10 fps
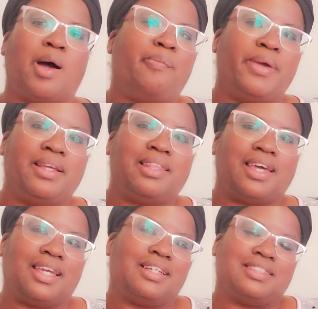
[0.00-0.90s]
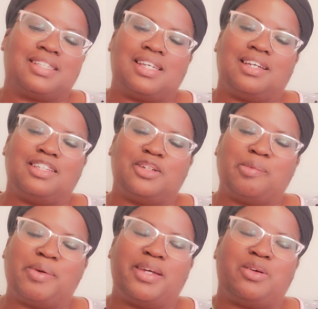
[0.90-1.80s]
upping the ante a little
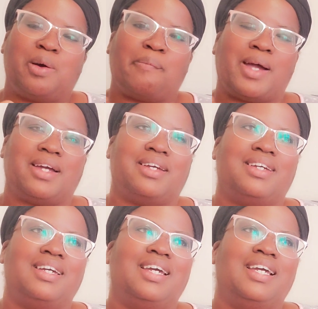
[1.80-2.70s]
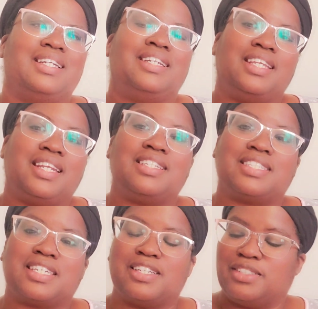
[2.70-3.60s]
bit on my knitting
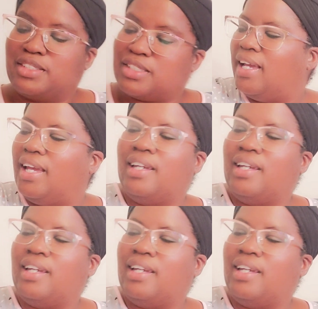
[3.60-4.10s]
skills.